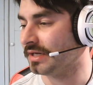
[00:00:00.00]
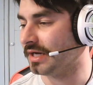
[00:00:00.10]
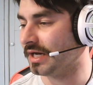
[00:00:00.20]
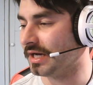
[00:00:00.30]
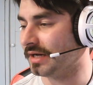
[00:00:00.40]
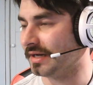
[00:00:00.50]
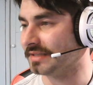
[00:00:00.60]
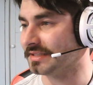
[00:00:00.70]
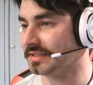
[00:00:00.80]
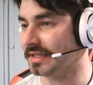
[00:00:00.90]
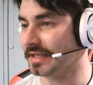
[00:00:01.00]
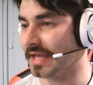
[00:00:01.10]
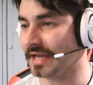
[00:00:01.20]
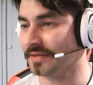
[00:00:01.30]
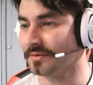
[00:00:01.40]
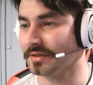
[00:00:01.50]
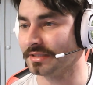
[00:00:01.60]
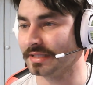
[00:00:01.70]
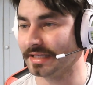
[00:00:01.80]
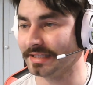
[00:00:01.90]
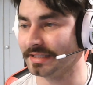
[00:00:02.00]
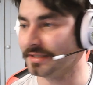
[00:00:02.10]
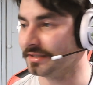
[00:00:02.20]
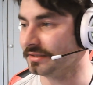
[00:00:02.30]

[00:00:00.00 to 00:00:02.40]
I didn't get anyone in here,